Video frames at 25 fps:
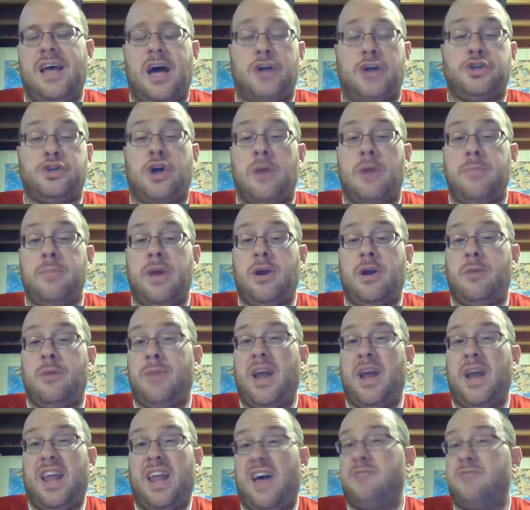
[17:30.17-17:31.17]
A chart maker
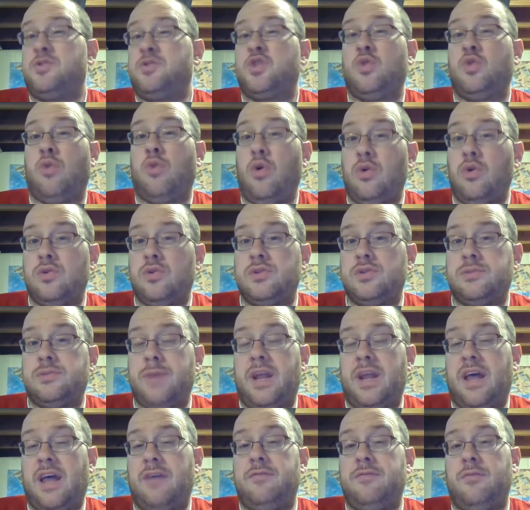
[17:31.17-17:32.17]
might have scrolls,
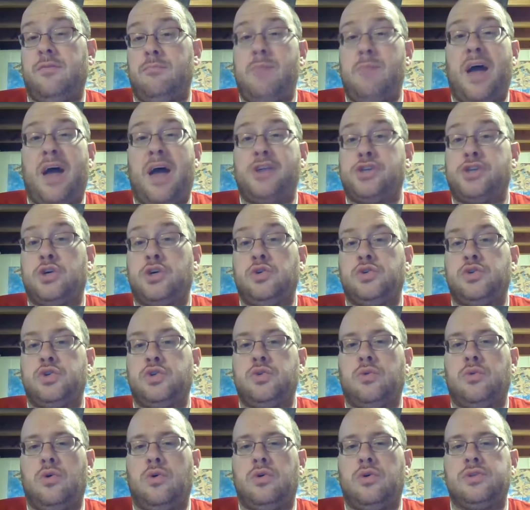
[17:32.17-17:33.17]
might have magical
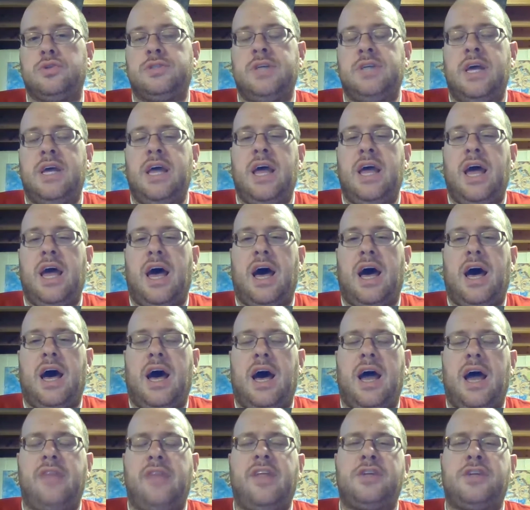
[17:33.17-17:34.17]
scrolls.
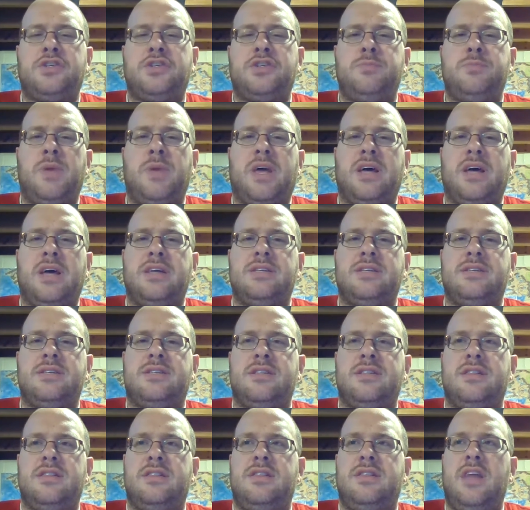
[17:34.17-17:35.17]
And that's just
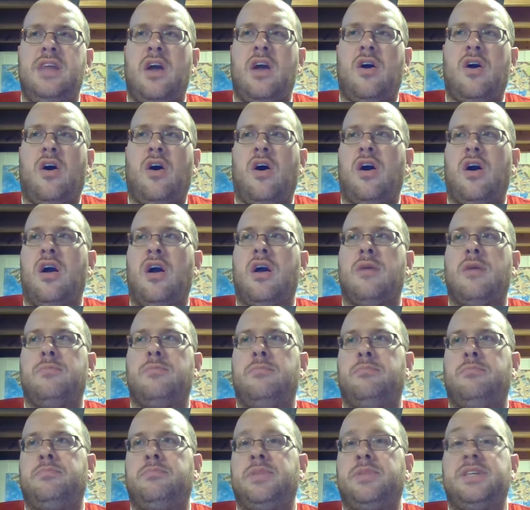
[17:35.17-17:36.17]
because there are
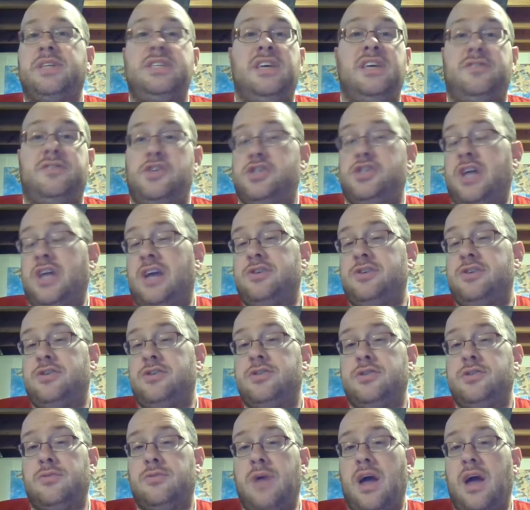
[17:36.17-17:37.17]
plenty of
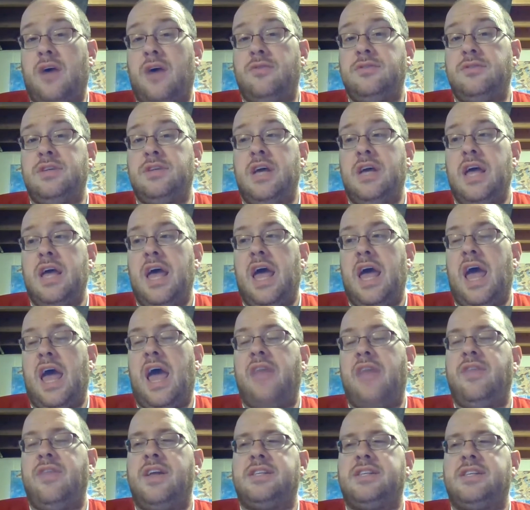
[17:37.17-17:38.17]
enchanters around
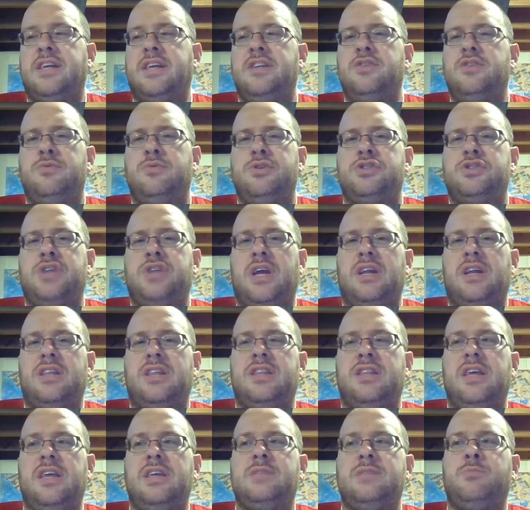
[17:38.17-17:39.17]
and they tend to enchant
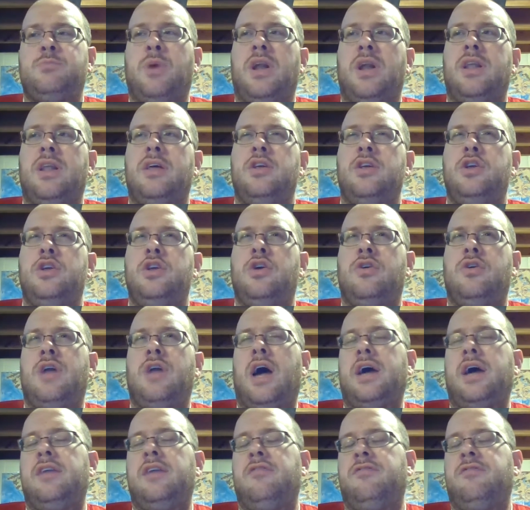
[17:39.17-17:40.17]
things, but you're
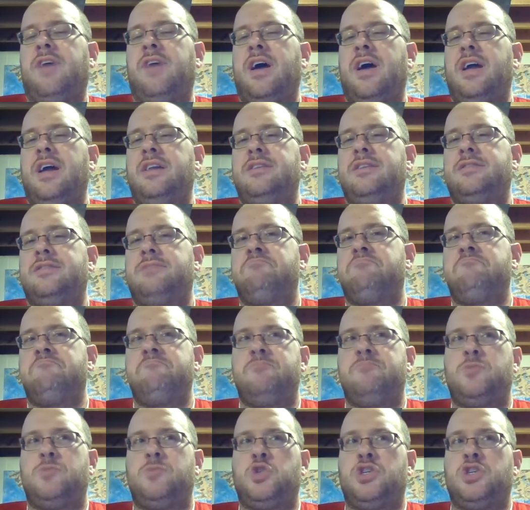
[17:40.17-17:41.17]
not going to find
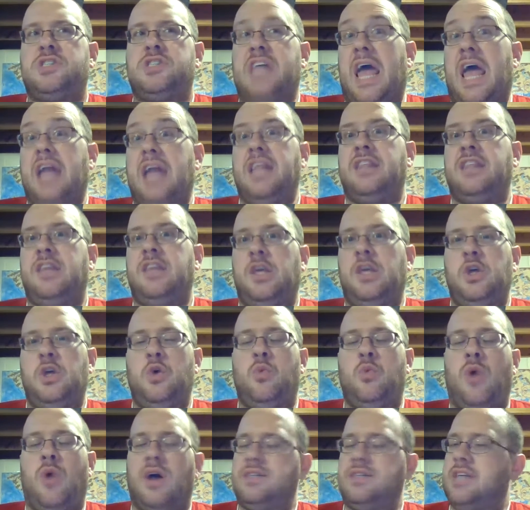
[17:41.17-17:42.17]
just anything
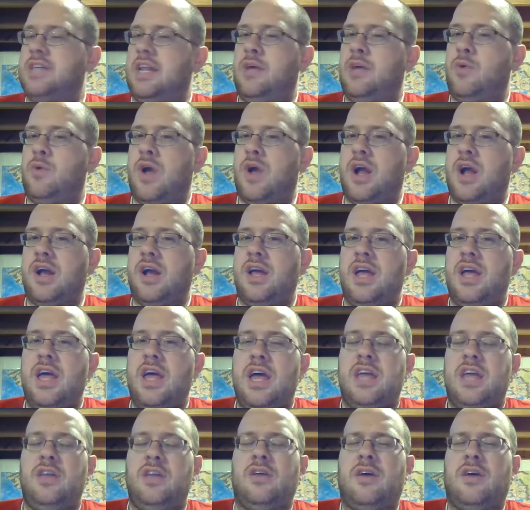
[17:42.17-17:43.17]
you want anywhere.
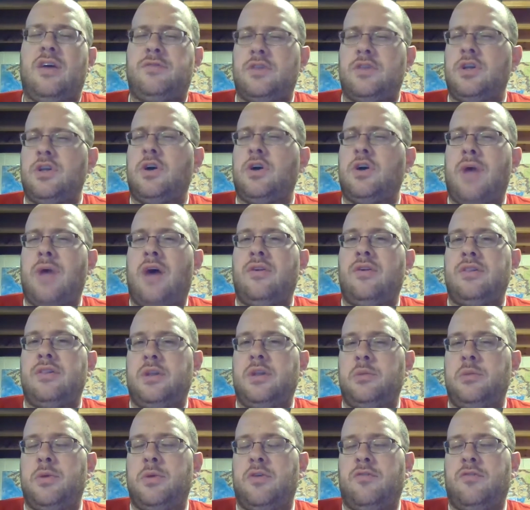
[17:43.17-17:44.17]
You'll have to look around a
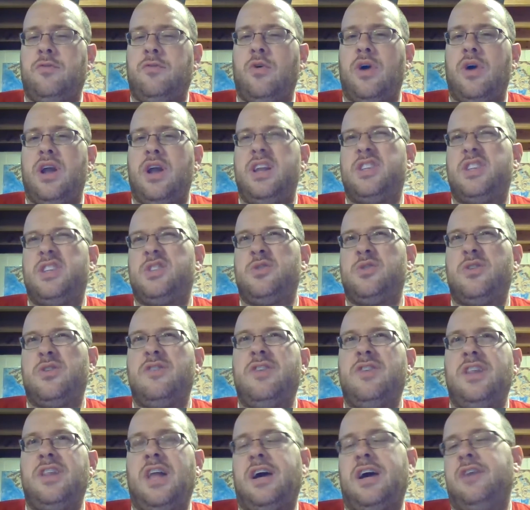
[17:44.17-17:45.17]
little bit for it. It's sort
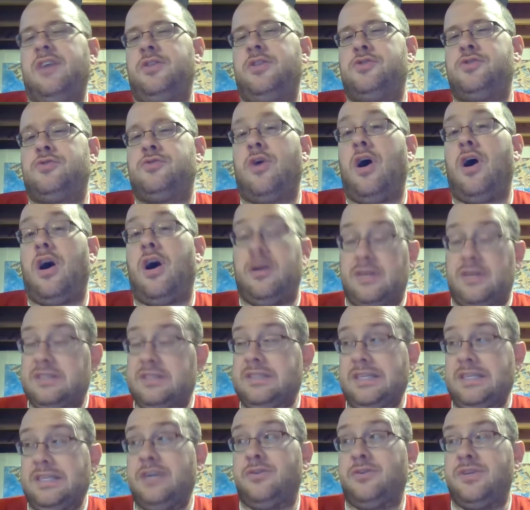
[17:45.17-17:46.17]
of a luck of the draw.
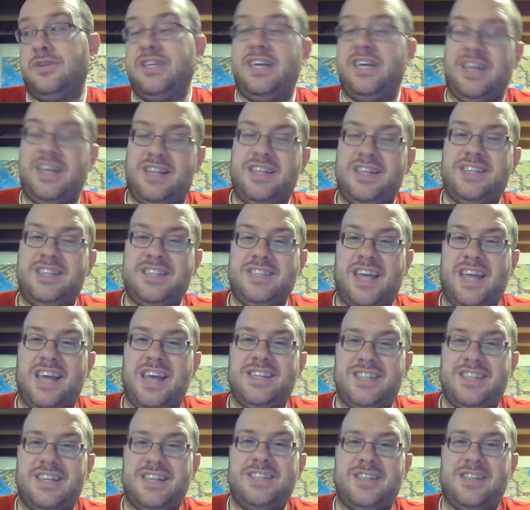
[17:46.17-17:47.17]
Literally, in this
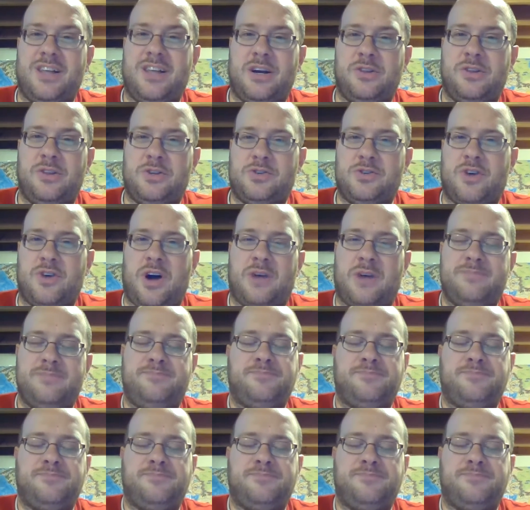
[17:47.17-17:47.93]
case, it is a luck of the draw.